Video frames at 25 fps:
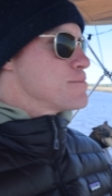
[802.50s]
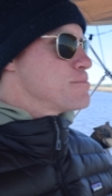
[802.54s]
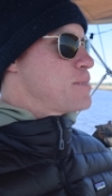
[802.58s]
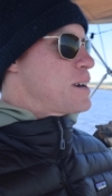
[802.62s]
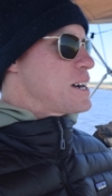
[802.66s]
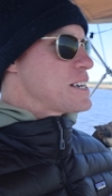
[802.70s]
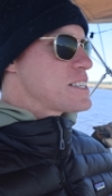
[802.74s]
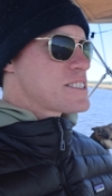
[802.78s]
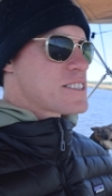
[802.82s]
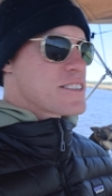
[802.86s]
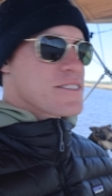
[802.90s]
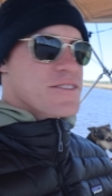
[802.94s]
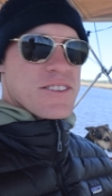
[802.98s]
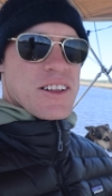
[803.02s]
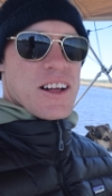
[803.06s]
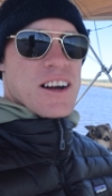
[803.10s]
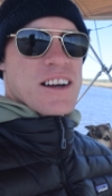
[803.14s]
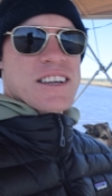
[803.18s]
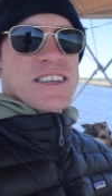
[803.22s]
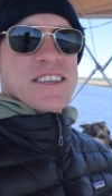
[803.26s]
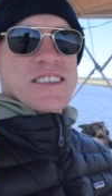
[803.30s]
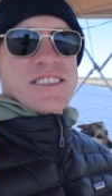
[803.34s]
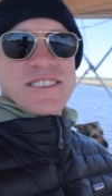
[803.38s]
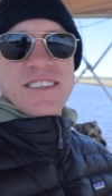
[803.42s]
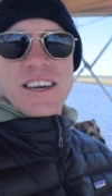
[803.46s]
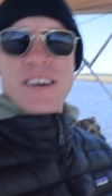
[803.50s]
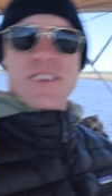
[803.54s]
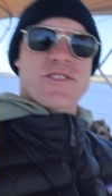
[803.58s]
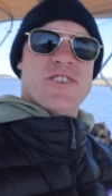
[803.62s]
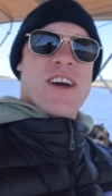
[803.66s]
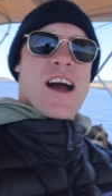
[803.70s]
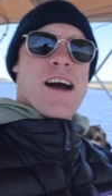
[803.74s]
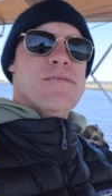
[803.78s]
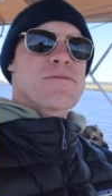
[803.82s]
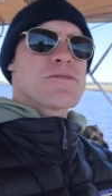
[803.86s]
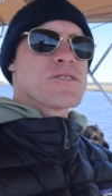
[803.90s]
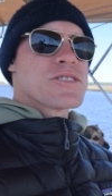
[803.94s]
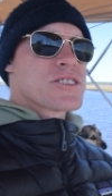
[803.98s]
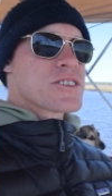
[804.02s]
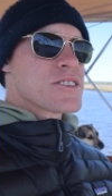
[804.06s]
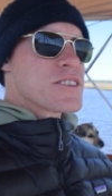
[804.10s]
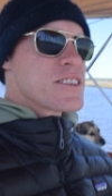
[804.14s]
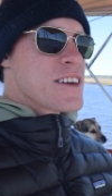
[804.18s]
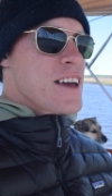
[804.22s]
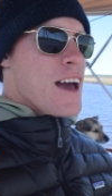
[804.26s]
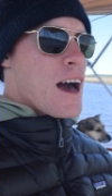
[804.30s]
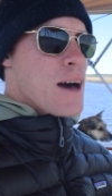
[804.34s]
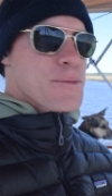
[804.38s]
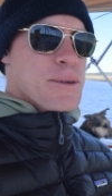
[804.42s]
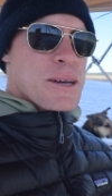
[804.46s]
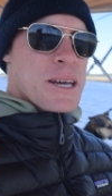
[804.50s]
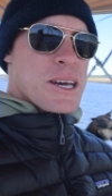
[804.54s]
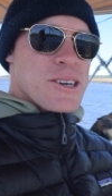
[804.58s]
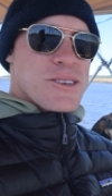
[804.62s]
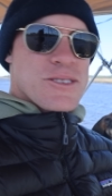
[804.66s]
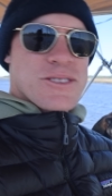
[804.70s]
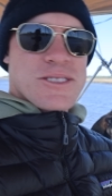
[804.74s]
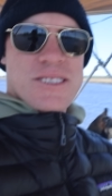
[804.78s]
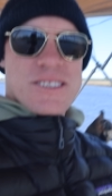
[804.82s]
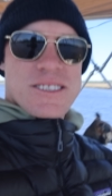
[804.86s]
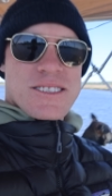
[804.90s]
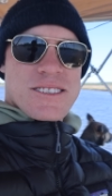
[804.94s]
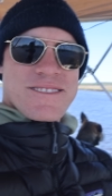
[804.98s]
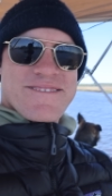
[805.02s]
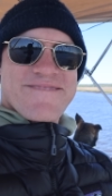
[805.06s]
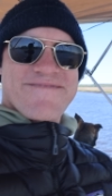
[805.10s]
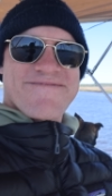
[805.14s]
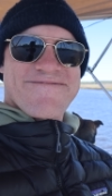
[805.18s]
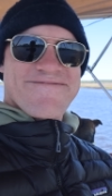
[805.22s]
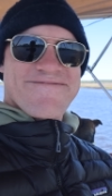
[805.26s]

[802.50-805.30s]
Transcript: best of luck and safe travels to the Abacos.